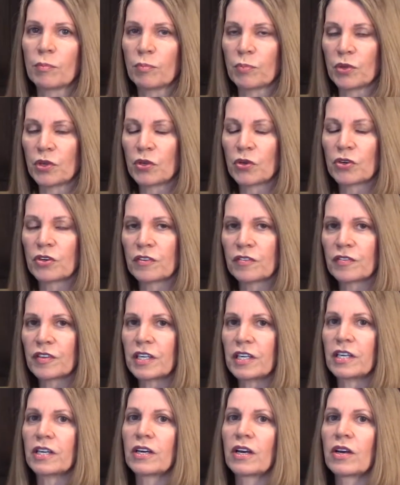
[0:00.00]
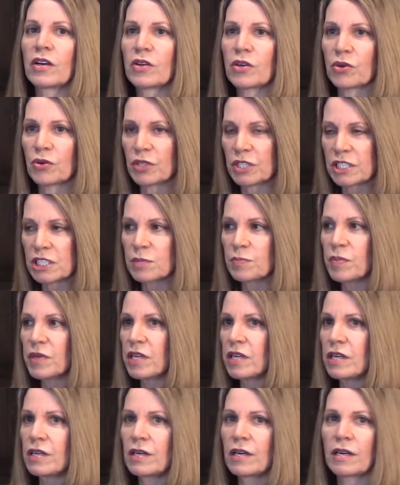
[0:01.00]
beautifully
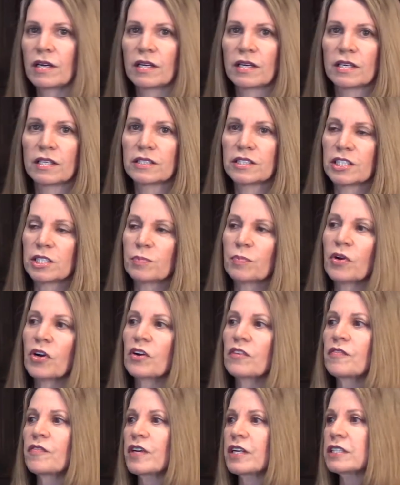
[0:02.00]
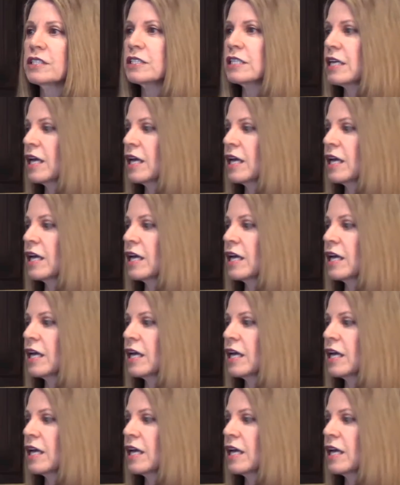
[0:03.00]
crispy, just perfect.